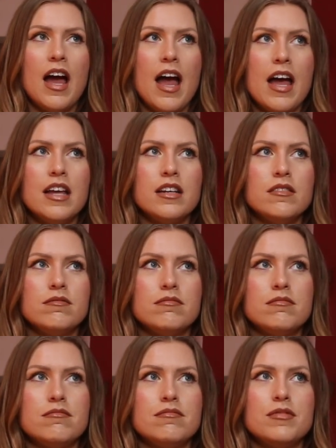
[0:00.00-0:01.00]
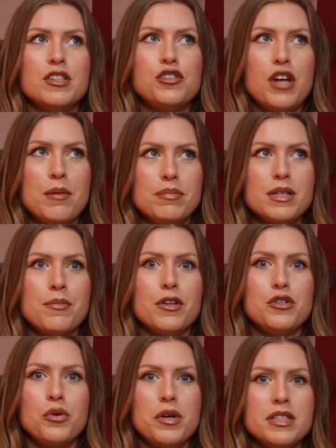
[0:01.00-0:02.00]
and shape some of the
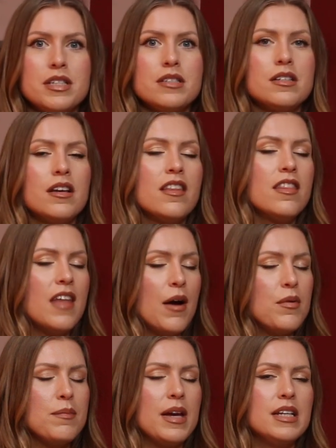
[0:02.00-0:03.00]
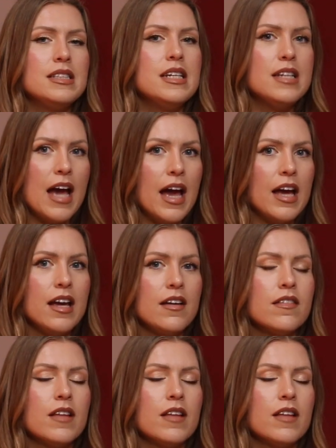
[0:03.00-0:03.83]
choices that we make today.